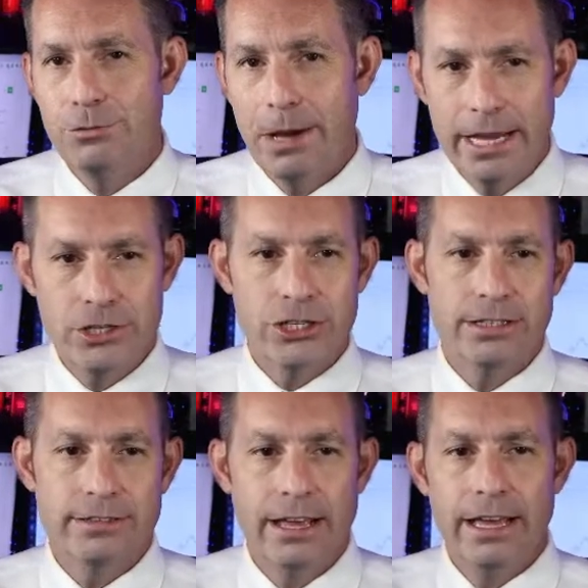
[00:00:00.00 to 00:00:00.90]

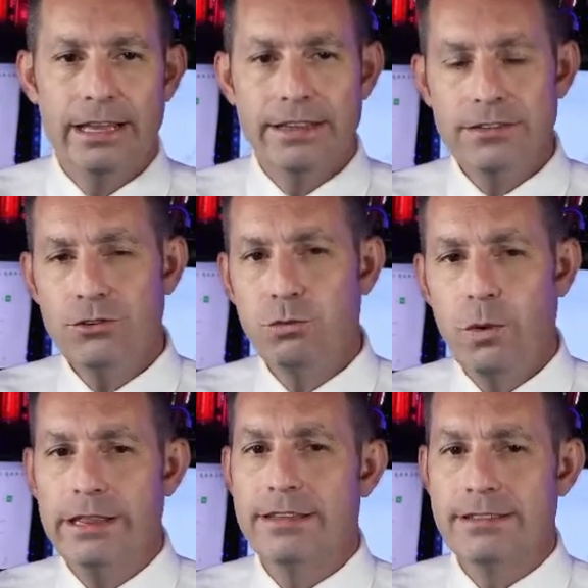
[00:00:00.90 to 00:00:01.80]
patients. This is
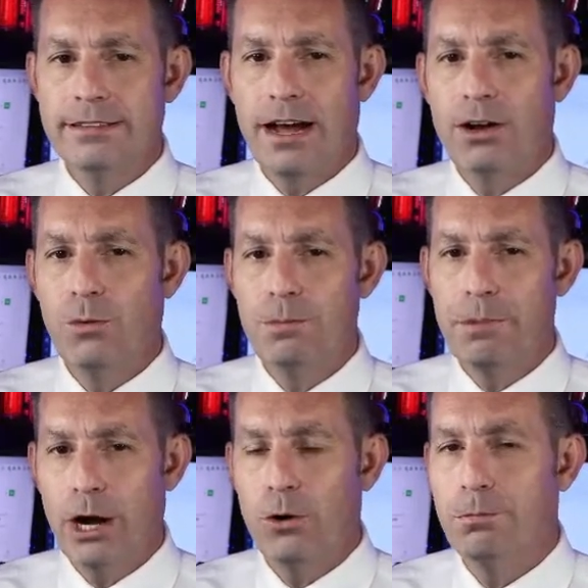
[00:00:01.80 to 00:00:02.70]
when the stock went
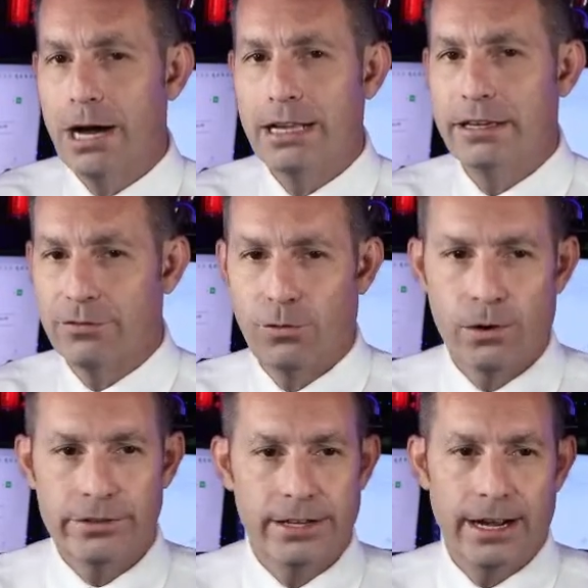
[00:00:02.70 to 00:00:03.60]
parabolic for
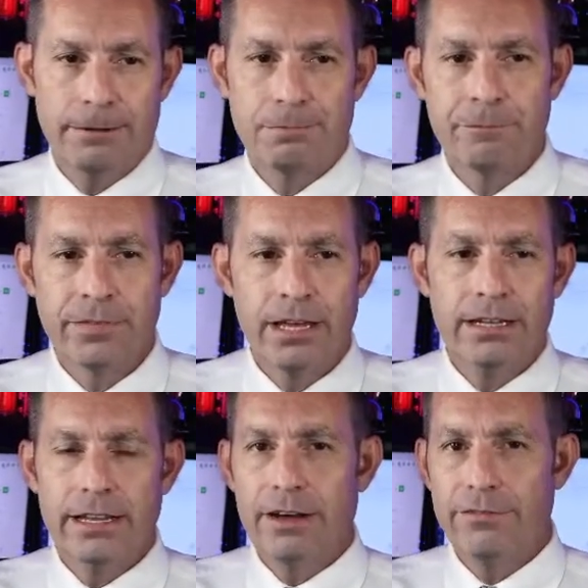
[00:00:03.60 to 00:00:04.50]
a time.
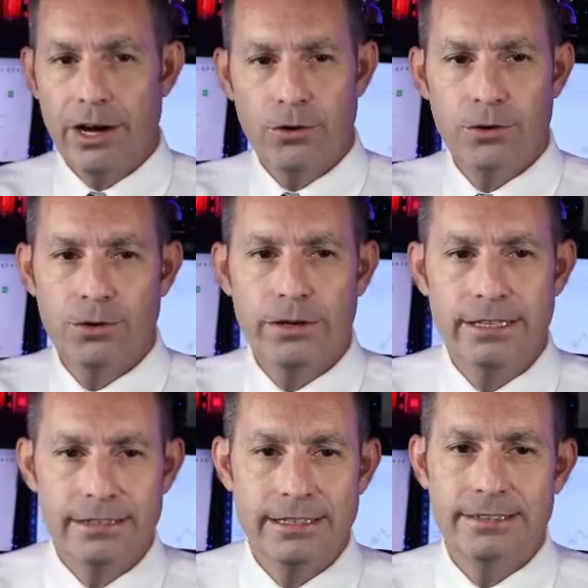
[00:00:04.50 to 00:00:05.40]
Now, Veru
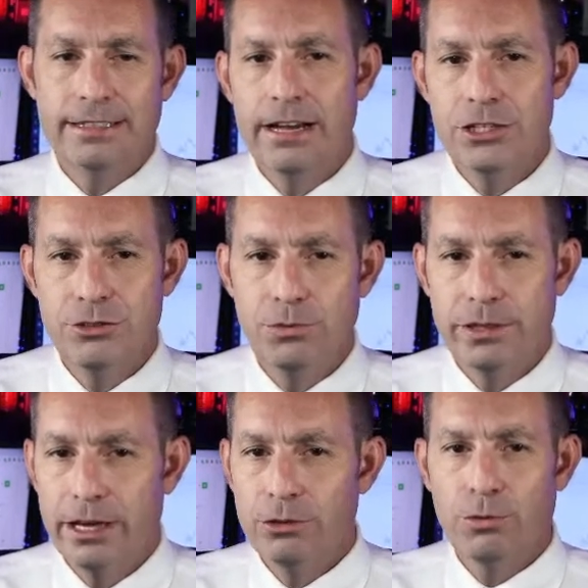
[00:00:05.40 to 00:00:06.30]
is in discussions with
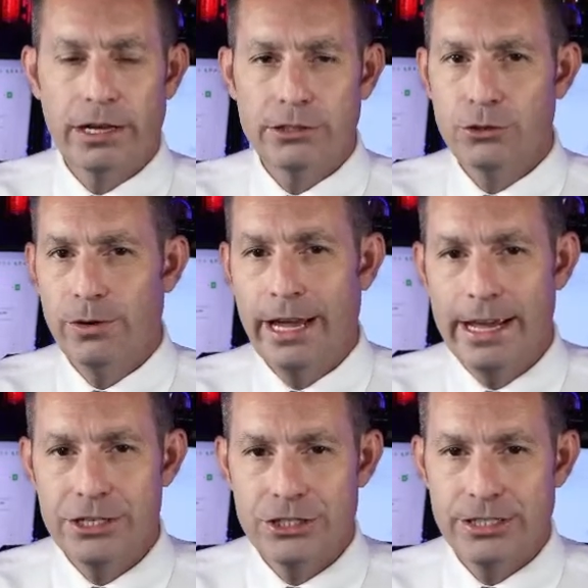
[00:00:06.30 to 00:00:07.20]
other regulatory
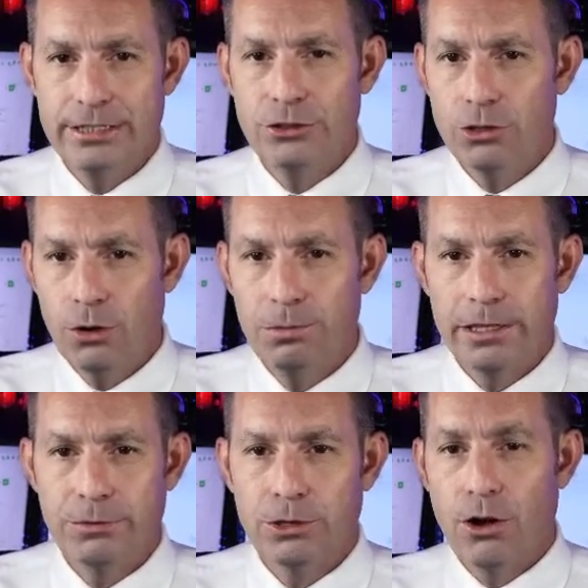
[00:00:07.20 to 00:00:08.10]
agencies
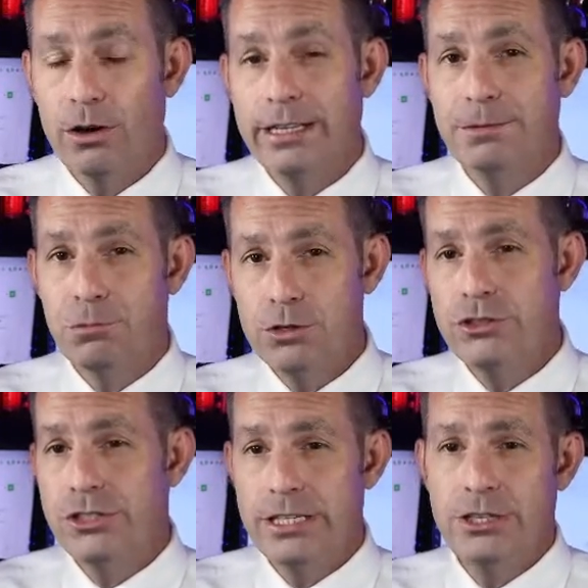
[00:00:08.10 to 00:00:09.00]
globally regarding
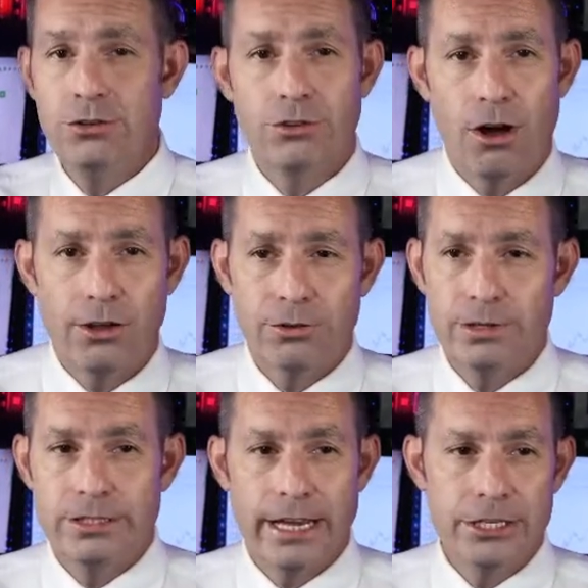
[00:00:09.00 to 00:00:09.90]
emergency use
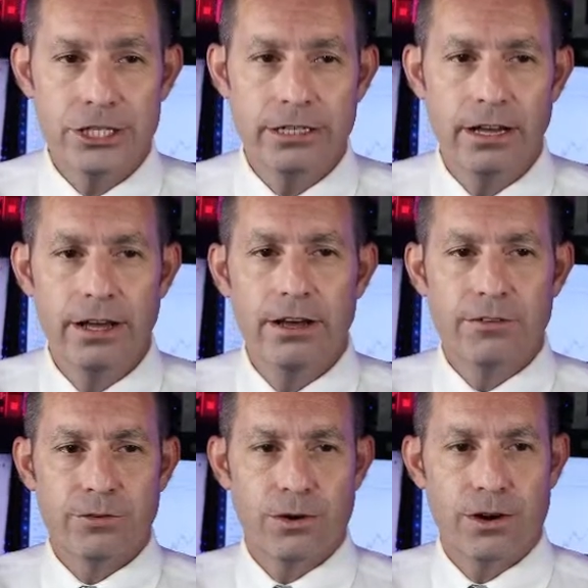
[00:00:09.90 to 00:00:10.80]
authorization
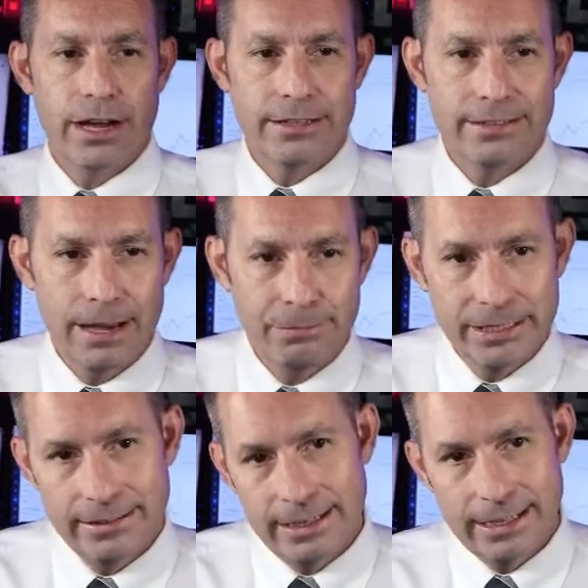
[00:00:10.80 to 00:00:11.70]
for
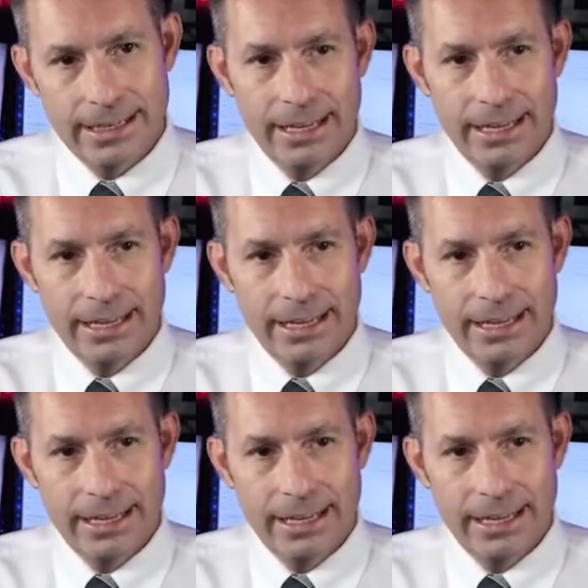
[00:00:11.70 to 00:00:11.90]
sabizabulin,